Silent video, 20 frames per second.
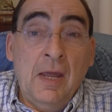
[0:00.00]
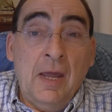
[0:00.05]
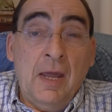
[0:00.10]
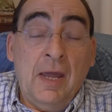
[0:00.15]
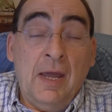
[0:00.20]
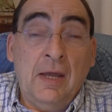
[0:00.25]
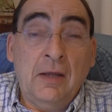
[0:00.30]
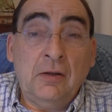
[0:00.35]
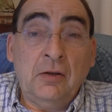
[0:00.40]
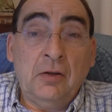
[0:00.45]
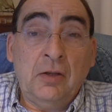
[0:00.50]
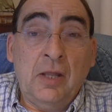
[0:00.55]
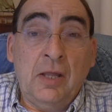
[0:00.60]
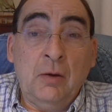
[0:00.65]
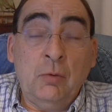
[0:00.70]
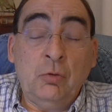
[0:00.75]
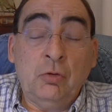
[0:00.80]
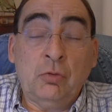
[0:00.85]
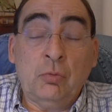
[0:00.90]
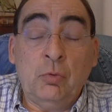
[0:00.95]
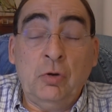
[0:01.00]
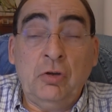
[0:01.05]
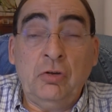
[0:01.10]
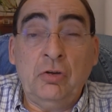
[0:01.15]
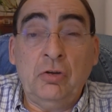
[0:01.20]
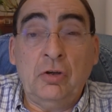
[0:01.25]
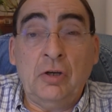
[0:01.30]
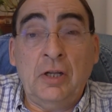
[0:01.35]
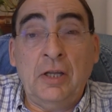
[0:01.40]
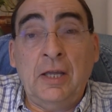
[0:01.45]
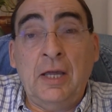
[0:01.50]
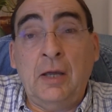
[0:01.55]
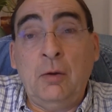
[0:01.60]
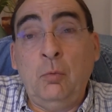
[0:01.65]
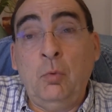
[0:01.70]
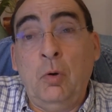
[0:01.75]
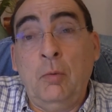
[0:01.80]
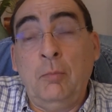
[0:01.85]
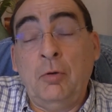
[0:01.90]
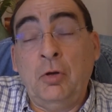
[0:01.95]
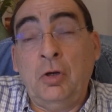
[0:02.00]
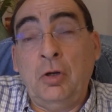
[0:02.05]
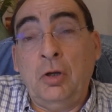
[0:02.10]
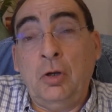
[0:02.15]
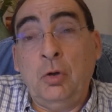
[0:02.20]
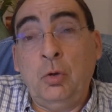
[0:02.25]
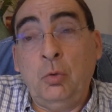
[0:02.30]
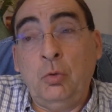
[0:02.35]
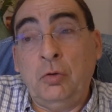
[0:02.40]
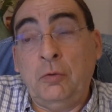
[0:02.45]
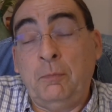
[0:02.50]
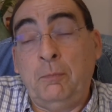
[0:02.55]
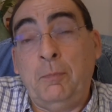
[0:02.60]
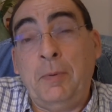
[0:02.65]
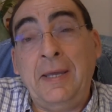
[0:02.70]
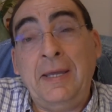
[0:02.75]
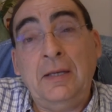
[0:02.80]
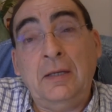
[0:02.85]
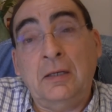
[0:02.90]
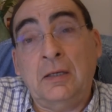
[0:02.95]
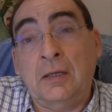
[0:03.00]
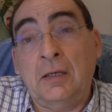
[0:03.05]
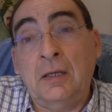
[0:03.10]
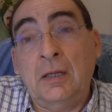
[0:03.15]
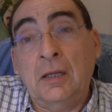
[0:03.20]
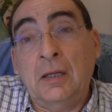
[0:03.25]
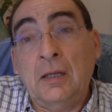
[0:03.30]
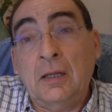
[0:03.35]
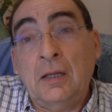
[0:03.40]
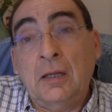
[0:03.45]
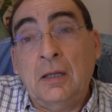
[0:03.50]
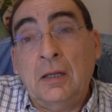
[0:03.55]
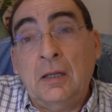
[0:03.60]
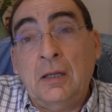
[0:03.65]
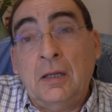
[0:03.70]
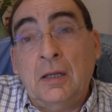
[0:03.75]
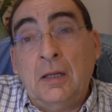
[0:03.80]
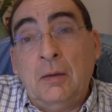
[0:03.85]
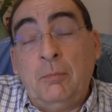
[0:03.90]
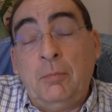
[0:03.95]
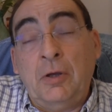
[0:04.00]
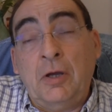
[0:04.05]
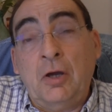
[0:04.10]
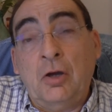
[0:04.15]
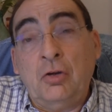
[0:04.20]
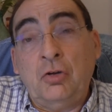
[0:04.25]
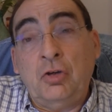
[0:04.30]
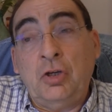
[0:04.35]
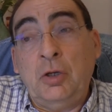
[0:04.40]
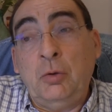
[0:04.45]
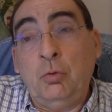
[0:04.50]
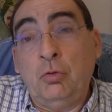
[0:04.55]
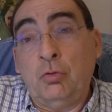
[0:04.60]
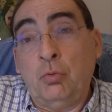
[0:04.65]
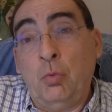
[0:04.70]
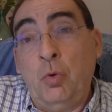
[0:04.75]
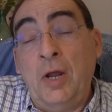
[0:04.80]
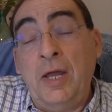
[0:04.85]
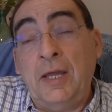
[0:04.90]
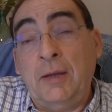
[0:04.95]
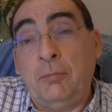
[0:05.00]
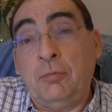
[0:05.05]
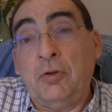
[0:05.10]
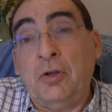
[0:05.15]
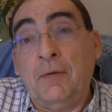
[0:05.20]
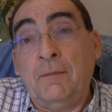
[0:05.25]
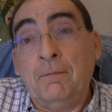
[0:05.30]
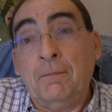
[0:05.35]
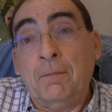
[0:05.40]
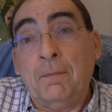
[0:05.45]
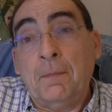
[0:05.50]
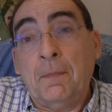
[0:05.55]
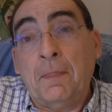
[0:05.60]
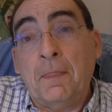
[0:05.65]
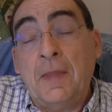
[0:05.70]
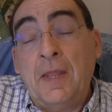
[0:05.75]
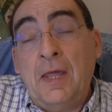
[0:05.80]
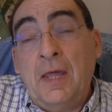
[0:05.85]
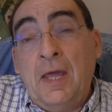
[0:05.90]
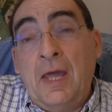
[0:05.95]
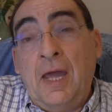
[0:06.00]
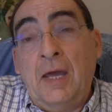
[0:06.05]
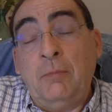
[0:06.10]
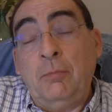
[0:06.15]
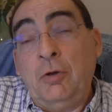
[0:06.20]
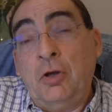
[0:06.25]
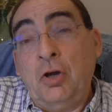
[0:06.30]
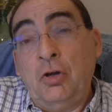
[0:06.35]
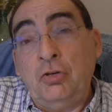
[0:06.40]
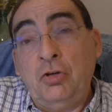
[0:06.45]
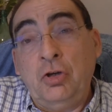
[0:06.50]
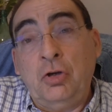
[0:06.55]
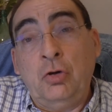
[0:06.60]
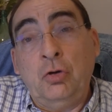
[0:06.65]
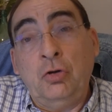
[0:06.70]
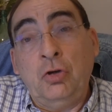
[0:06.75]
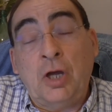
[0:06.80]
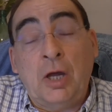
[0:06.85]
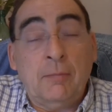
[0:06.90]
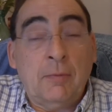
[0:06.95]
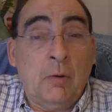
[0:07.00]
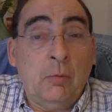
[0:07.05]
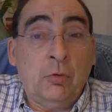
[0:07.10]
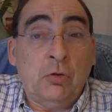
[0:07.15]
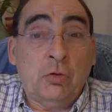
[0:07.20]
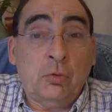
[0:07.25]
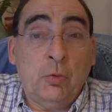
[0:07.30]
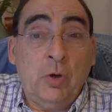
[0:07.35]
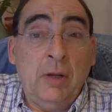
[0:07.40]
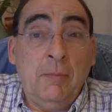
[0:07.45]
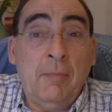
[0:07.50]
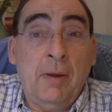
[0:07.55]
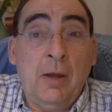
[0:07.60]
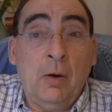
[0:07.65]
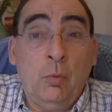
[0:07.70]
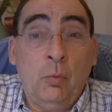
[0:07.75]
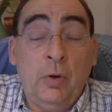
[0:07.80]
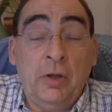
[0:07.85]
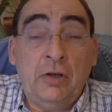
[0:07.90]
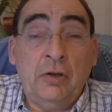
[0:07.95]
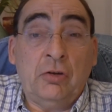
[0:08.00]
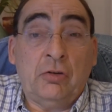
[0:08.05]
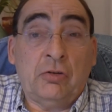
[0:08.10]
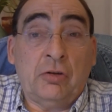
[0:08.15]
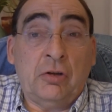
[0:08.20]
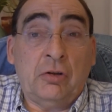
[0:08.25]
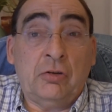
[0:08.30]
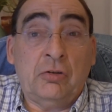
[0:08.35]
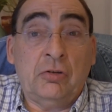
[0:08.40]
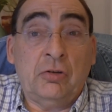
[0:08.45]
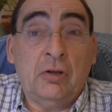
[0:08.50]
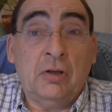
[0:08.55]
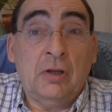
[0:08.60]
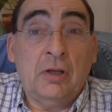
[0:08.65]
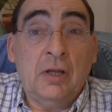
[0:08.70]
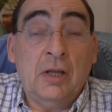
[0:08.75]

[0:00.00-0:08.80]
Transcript: And there was recently a woman who was beaten because she was raped, and because she couldn't come up with three male witnesses,